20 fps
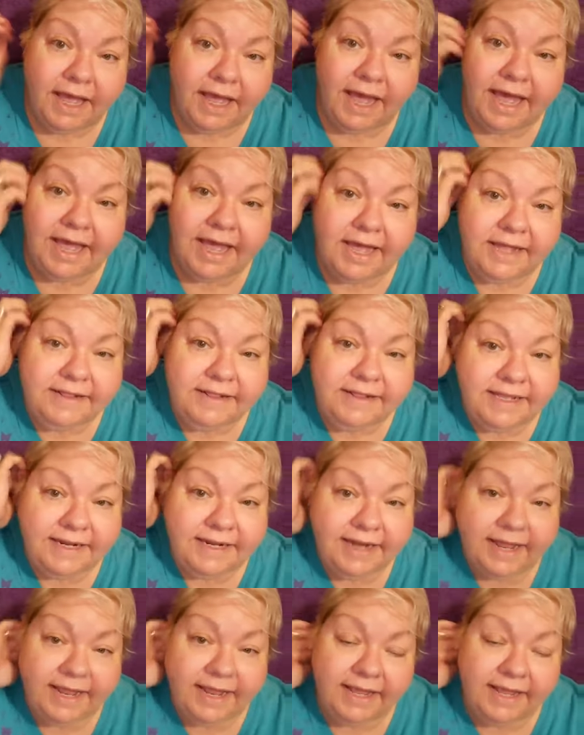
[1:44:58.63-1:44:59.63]
and then
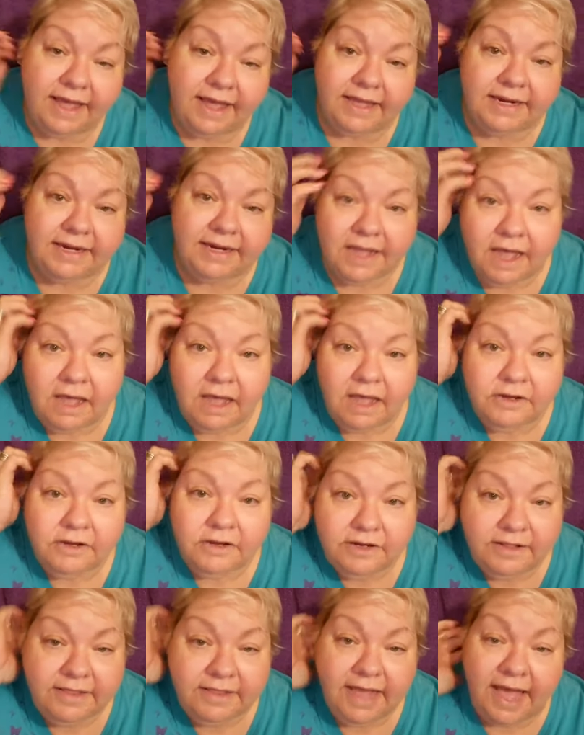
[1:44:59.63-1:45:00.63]
I kind of
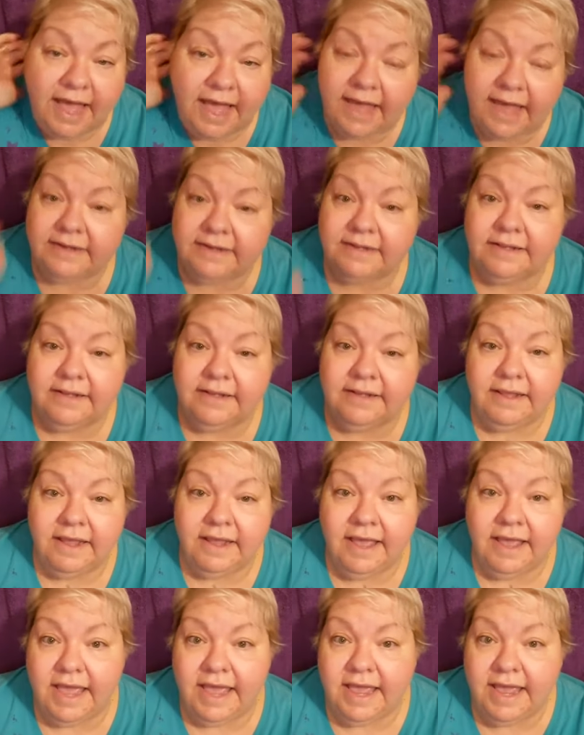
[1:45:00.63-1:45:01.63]
conquered that.
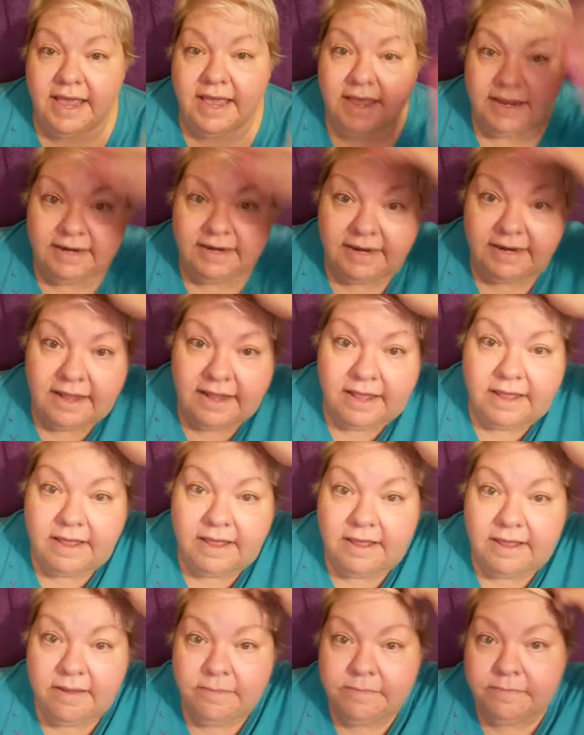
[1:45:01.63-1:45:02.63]
And
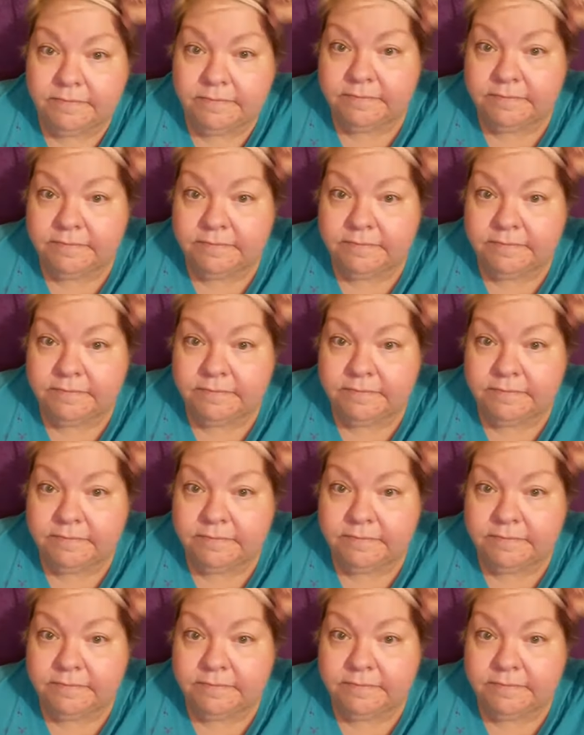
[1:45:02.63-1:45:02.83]
um,